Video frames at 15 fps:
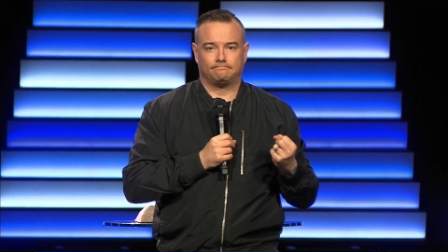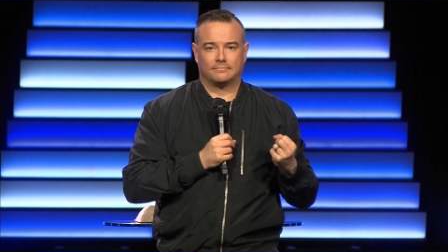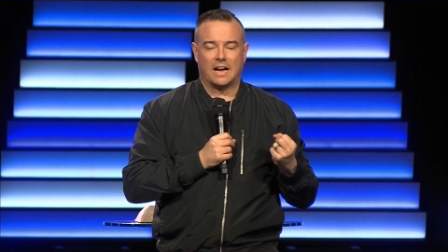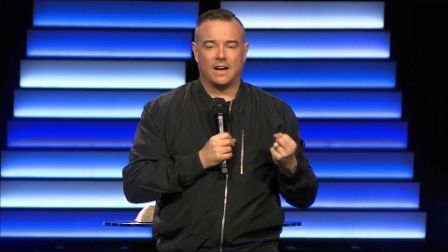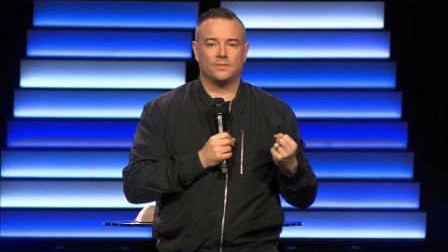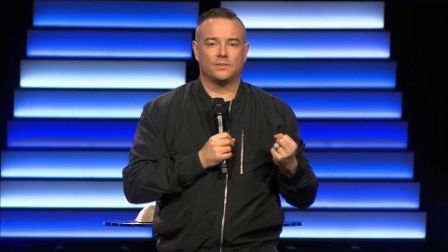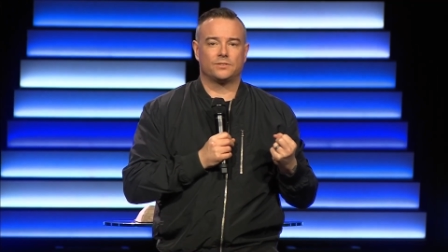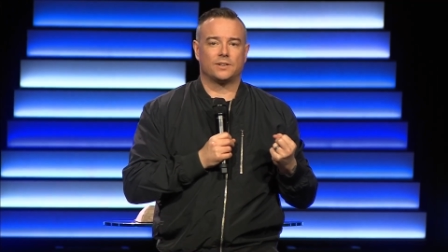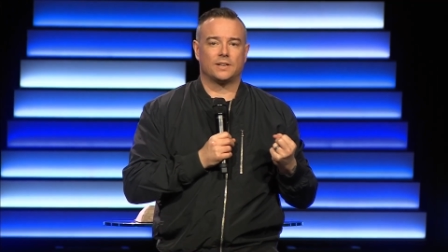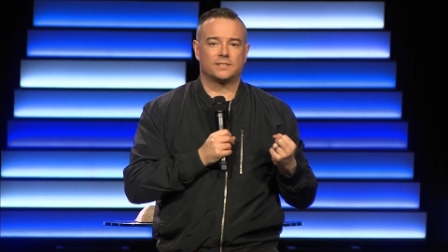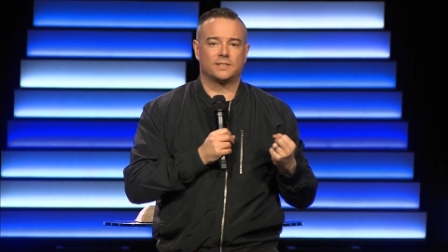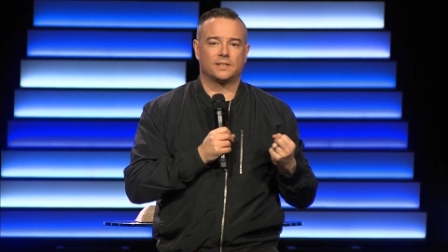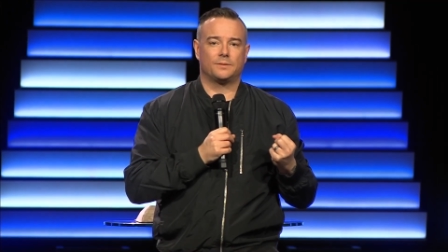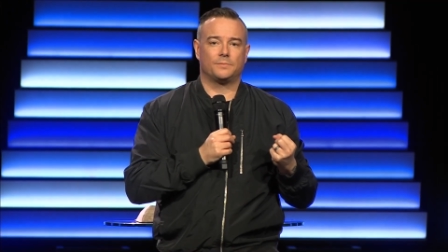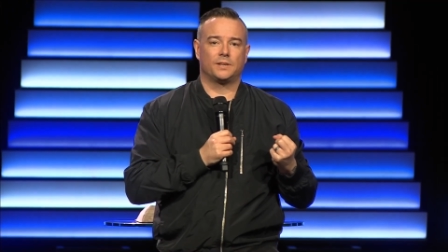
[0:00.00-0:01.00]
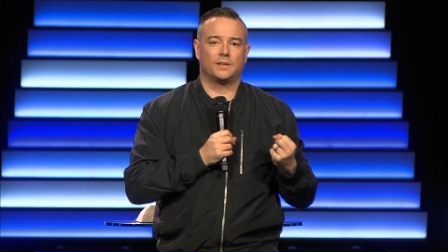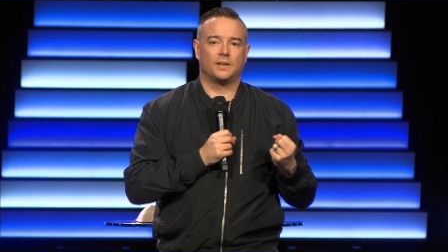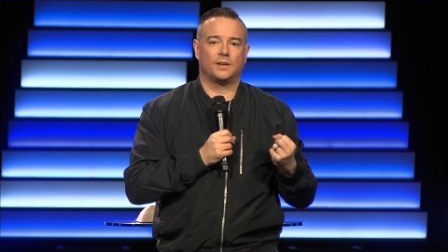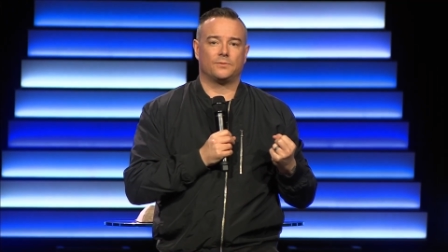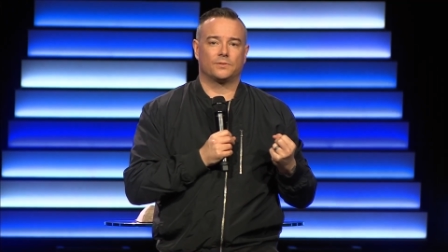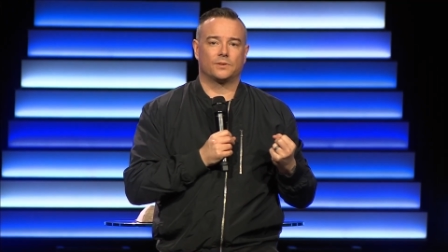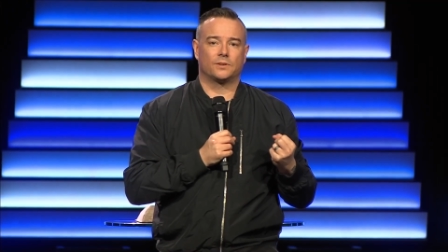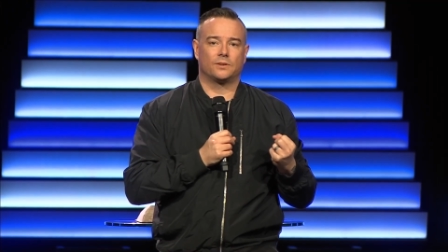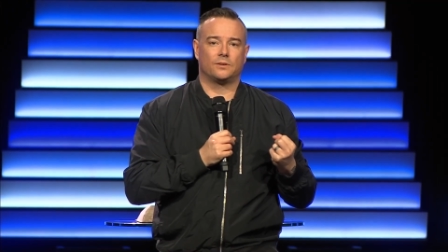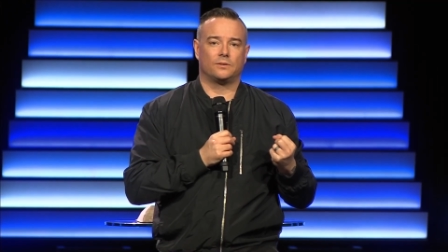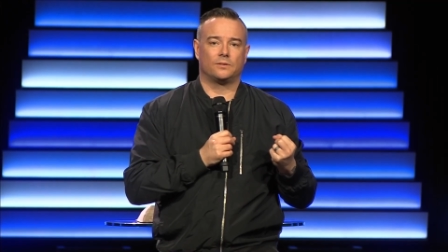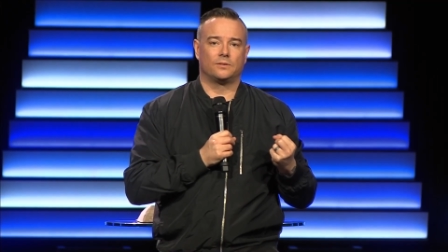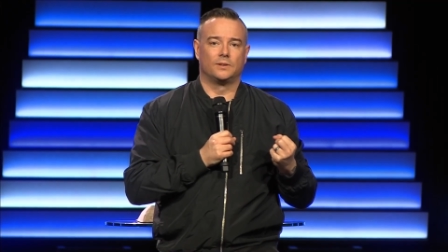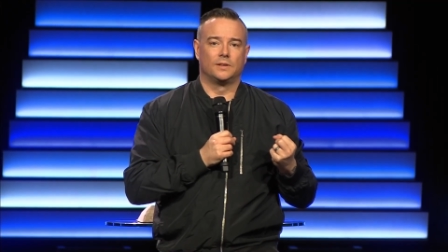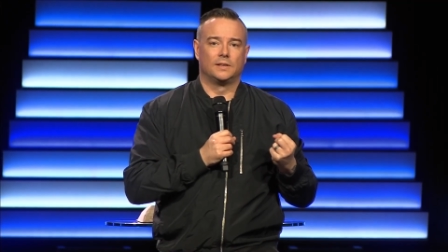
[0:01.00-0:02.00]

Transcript: I haven't trusted him enough to go,